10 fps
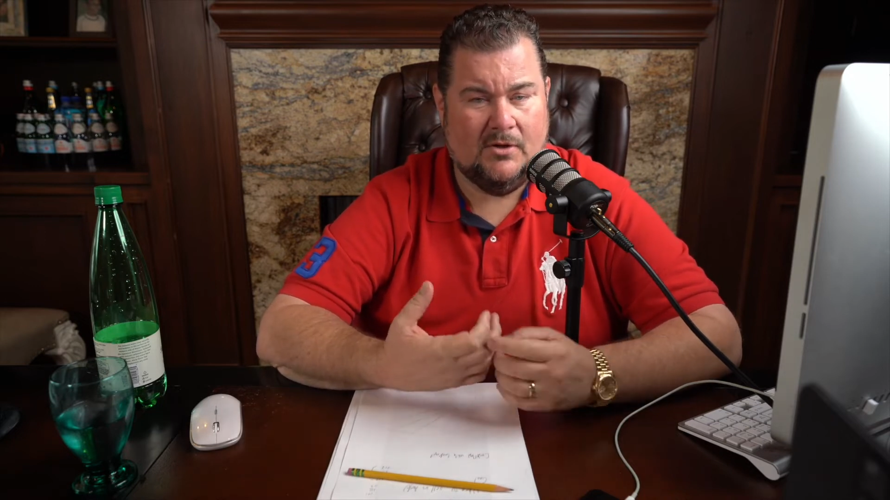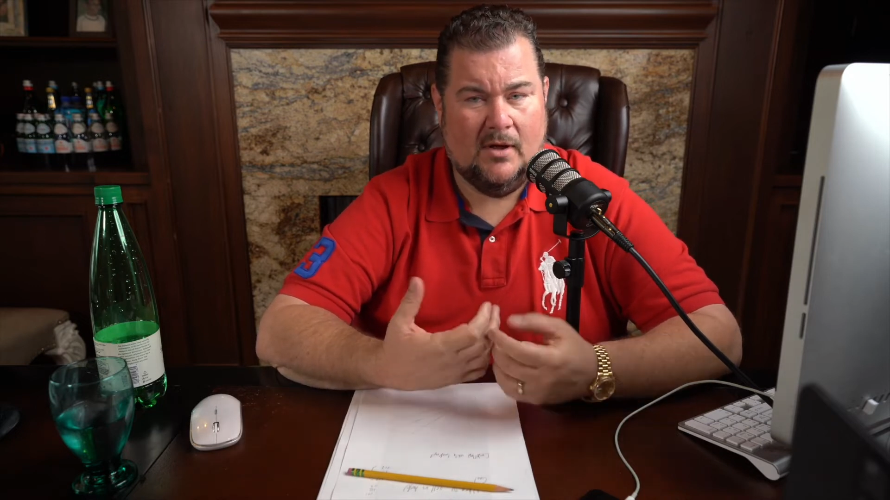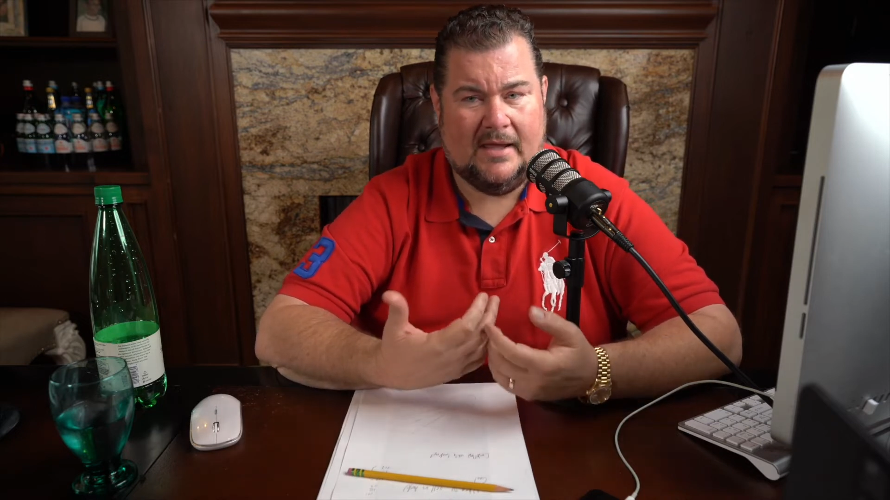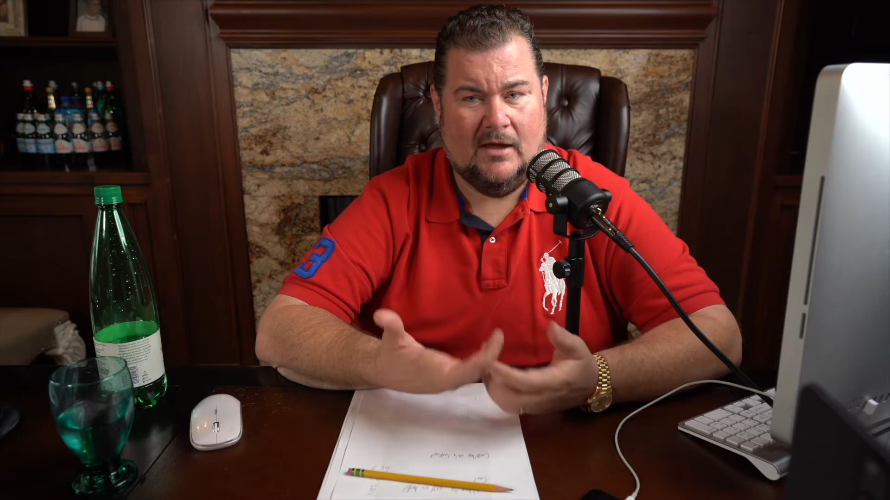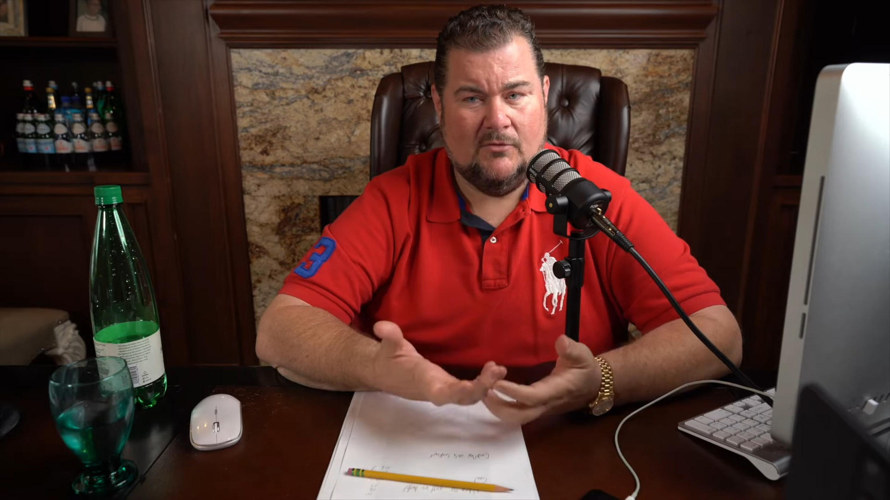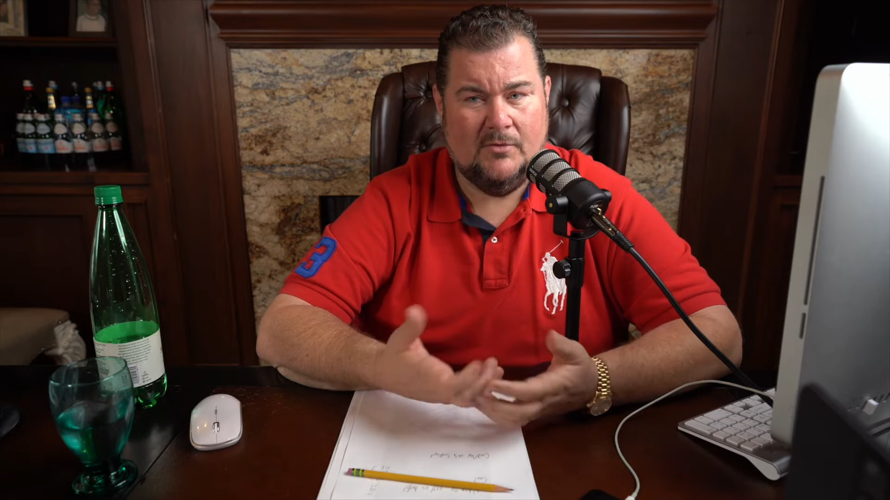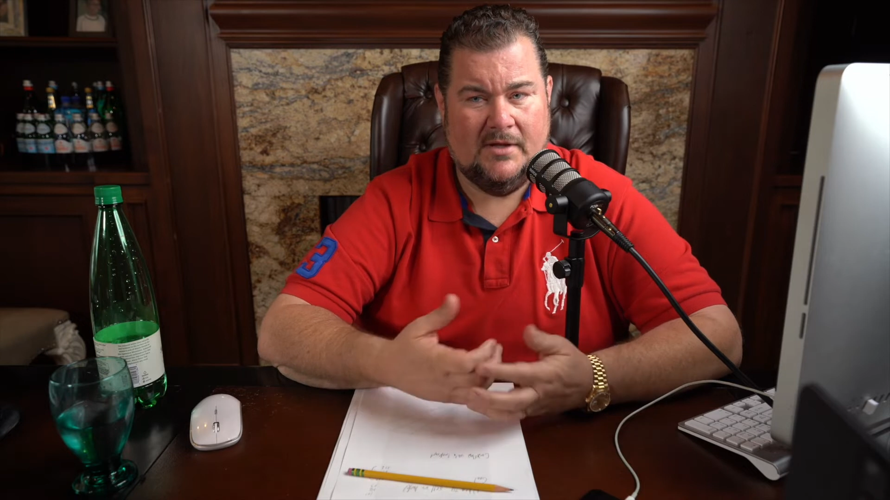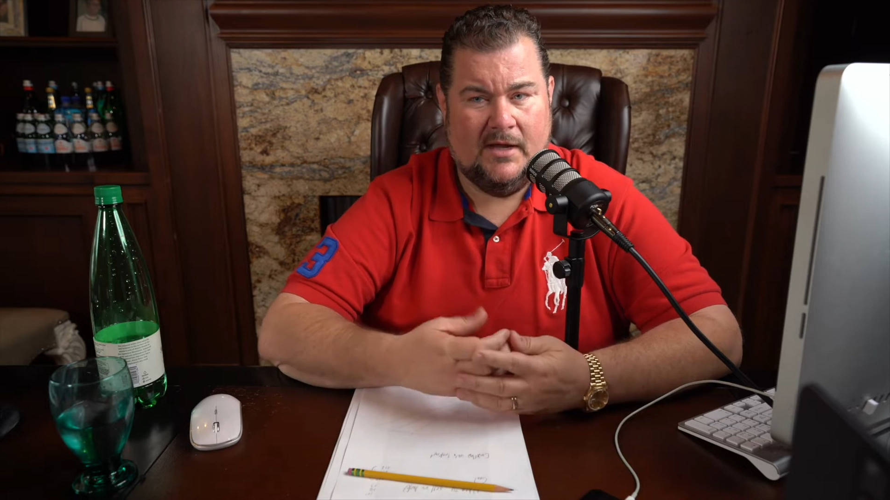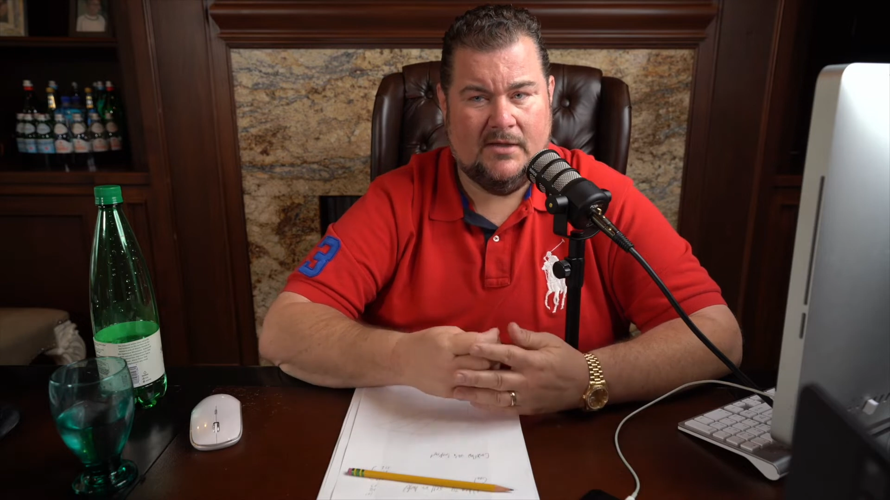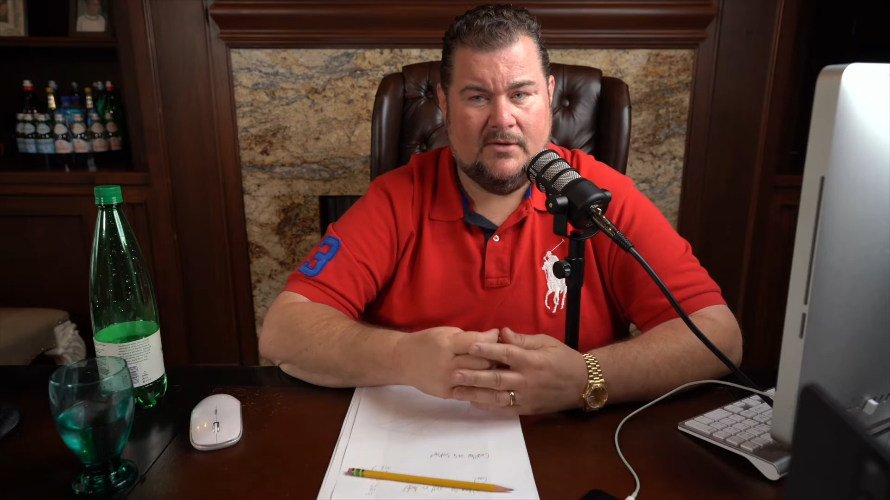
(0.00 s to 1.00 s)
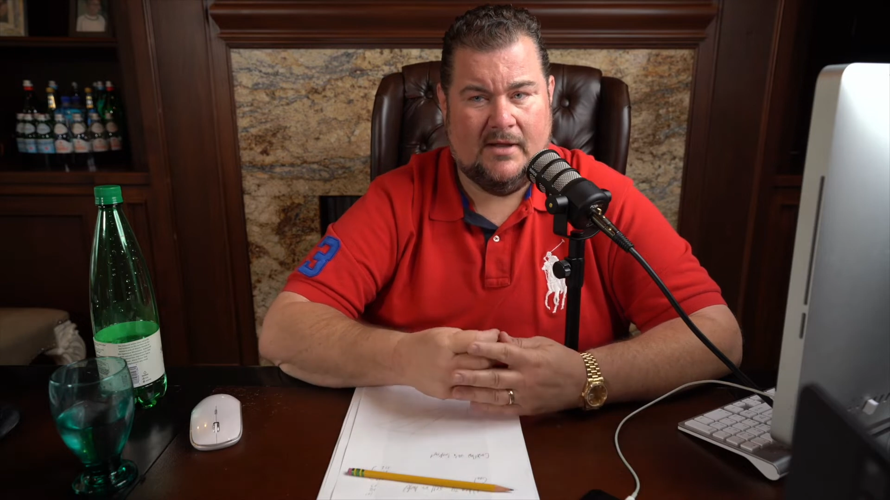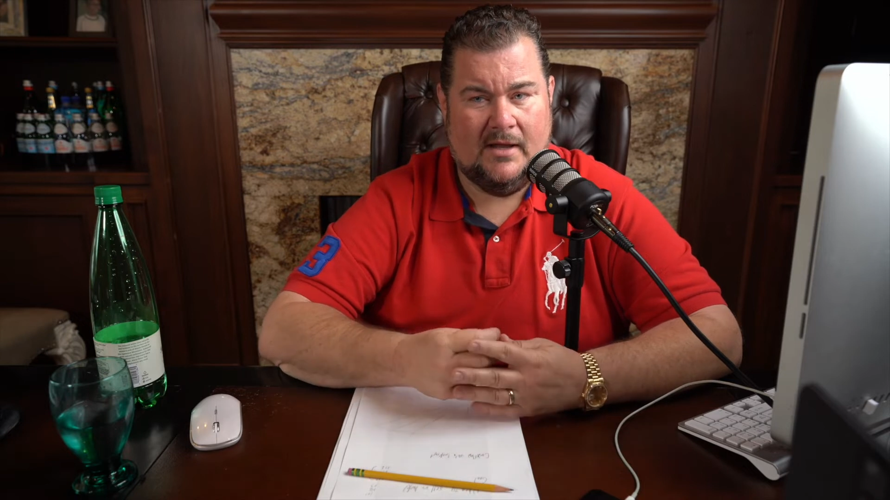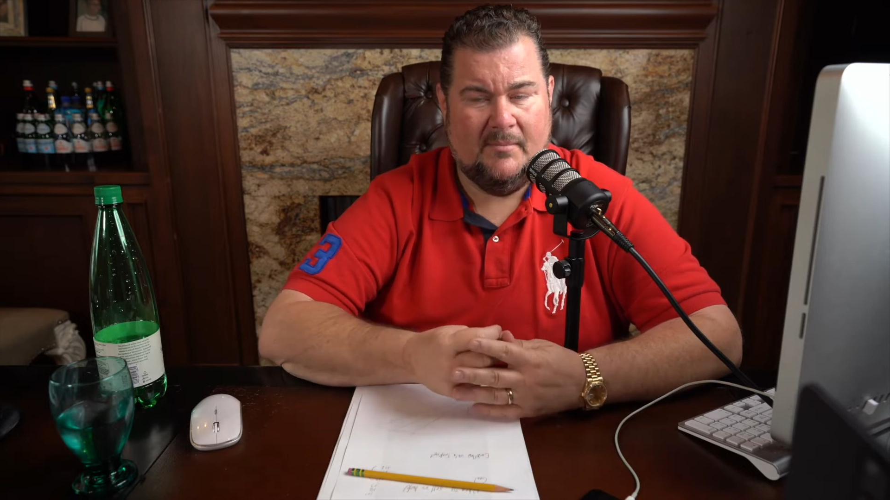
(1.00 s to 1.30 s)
so I can't really answer that.